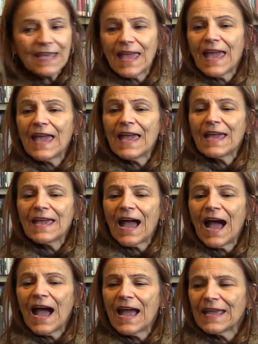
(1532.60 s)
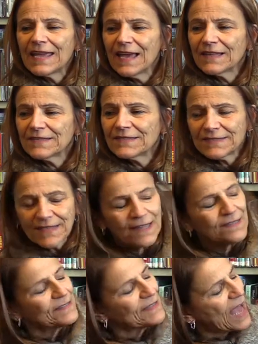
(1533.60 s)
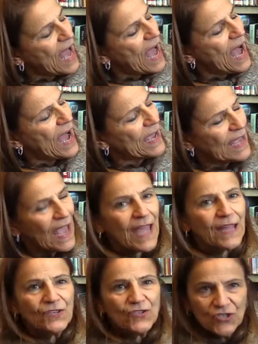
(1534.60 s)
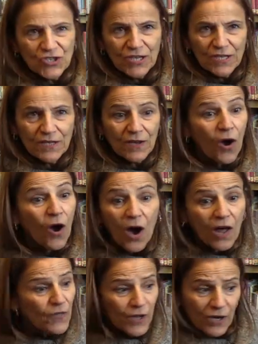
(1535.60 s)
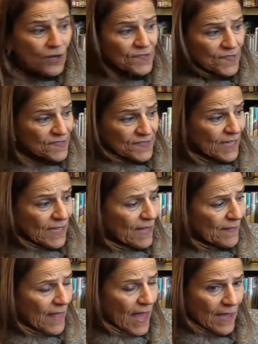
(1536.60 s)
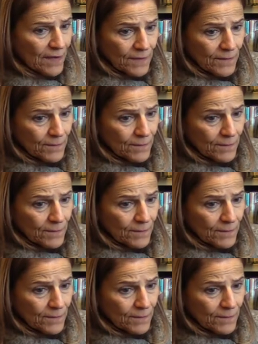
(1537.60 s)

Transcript: K I S S I N G. All the girls are singing that.